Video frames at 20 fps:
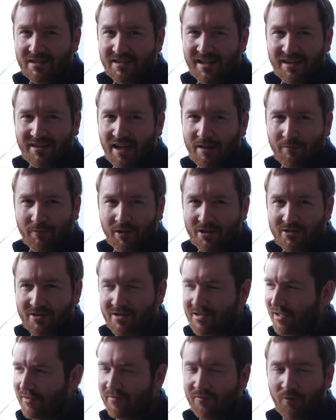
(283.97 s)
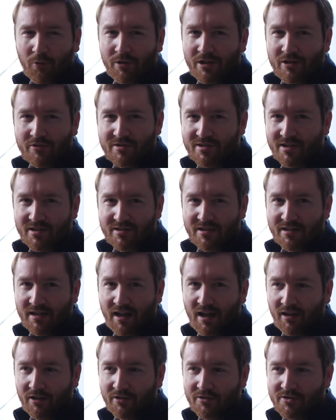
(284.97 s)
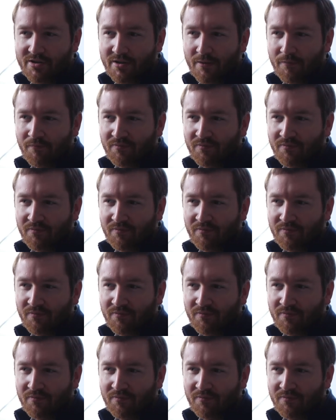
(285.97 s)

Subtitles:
it's not that much. It's like $40 or $60.